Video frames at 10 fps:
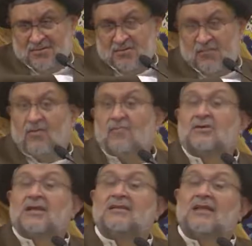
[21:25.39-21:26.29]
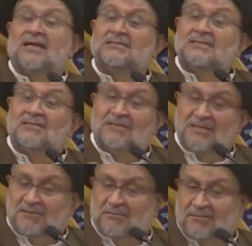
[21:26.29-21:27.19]
for what Allah has given
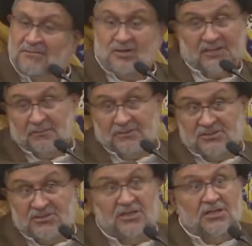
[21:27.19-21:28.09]
him, what happens?